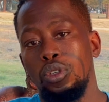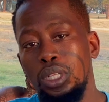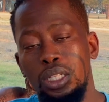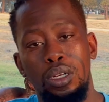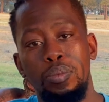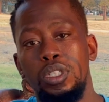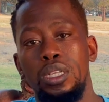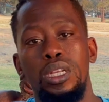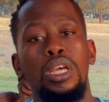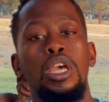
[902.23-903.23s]

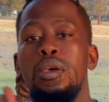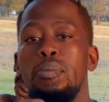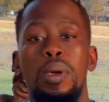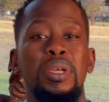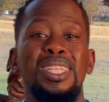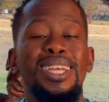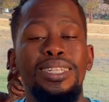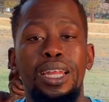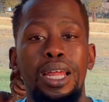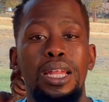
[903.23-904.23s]
subscription maybe
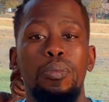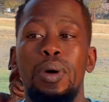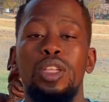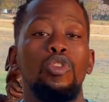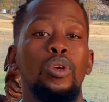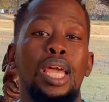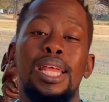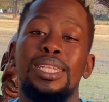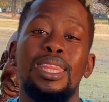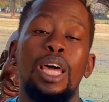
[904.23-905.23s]
30 rand, but you
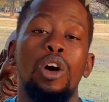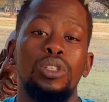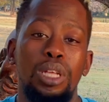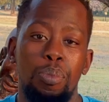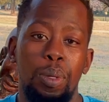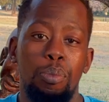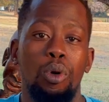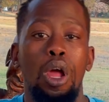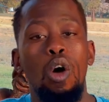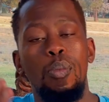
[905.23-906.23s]
get 1,000 people.
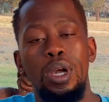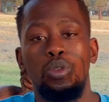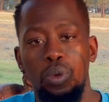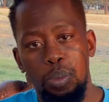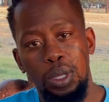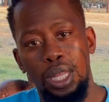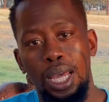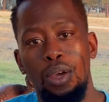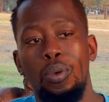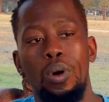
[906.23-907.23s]
How much would be there?
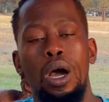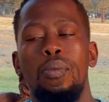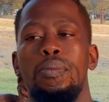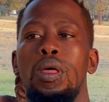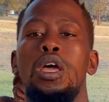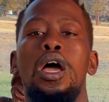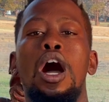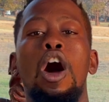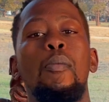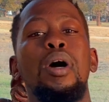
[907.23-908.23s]

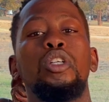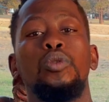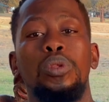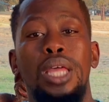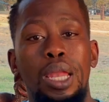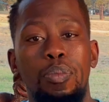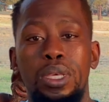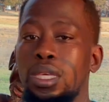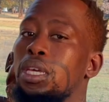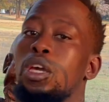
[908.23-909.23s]
How much would that
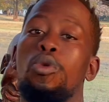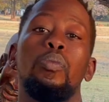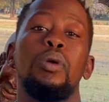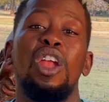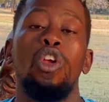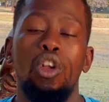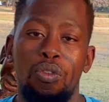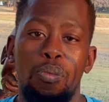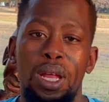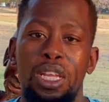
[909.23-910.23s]
be? It would be a lot
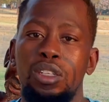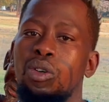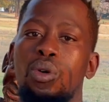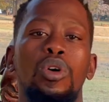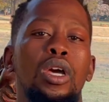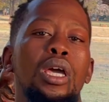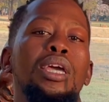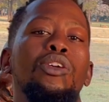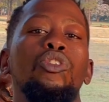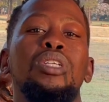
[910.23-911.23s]
of money. So
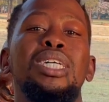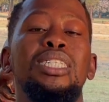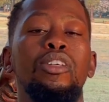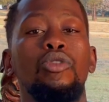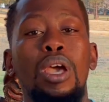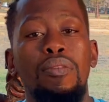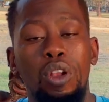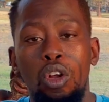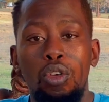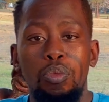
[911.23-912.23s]
you just need to have a
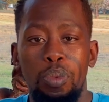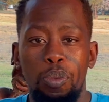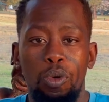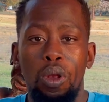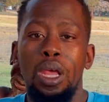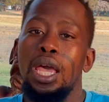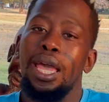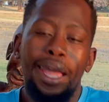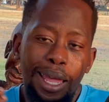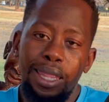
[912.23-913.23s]
lot of people,
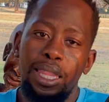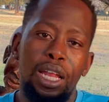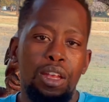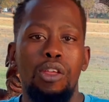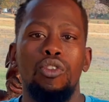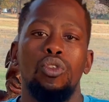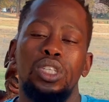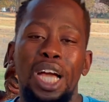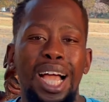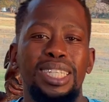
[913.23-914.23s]
and then you
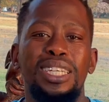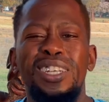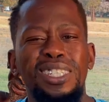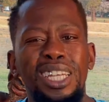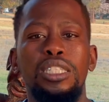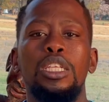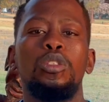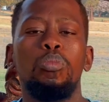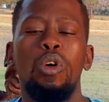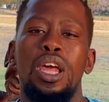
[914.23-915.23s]
charge just a
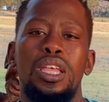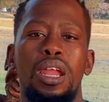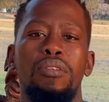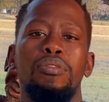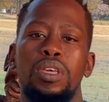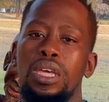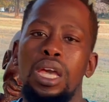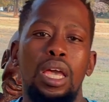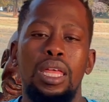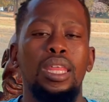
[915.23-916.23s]
small anyana fee,
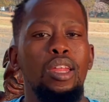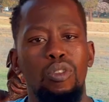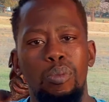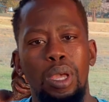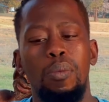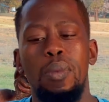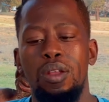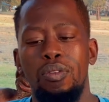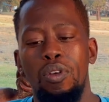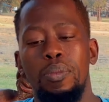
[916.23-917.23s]
and then you make money
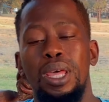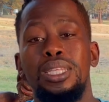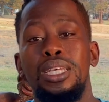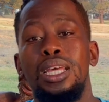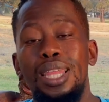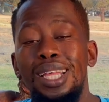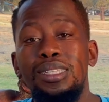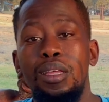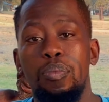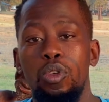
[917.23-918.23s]
from that. That's
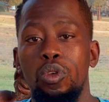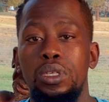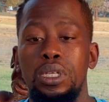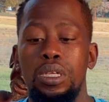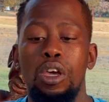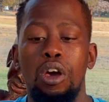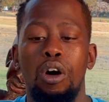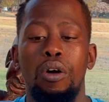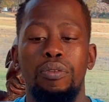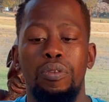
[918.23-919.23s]
the beauty
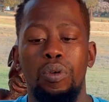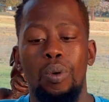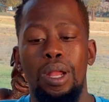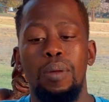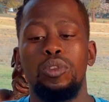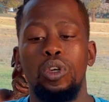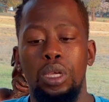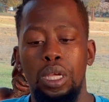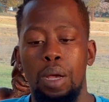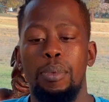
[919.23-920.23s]
of what I'm
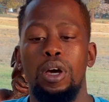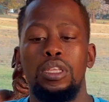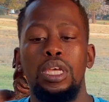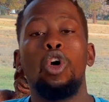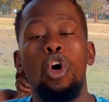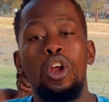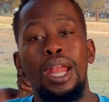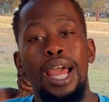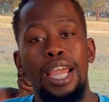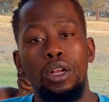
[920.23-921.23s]
talking about.
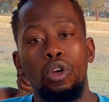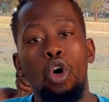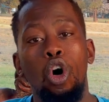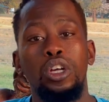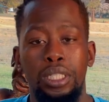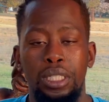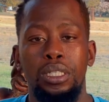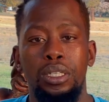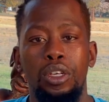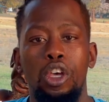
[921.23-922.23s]
Online courses.
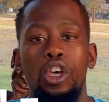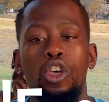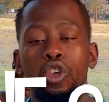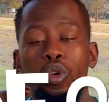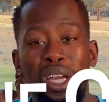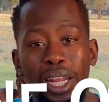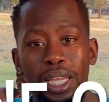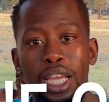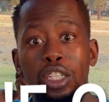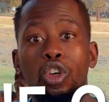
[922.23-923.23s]
You
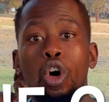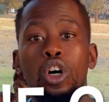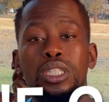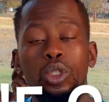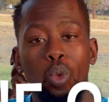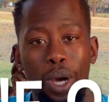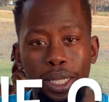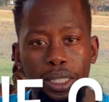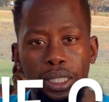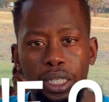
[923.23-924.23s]
create courses
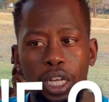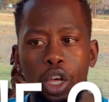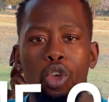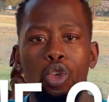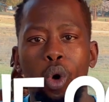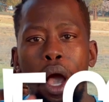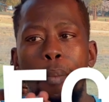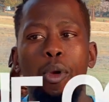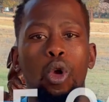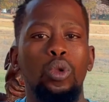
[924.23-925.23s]
once, you
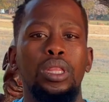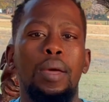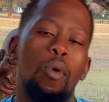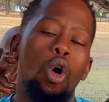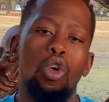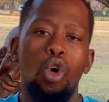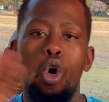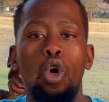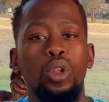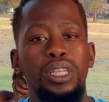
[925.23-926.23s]
upload them on
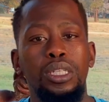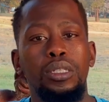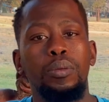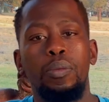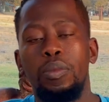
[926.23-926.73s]
all these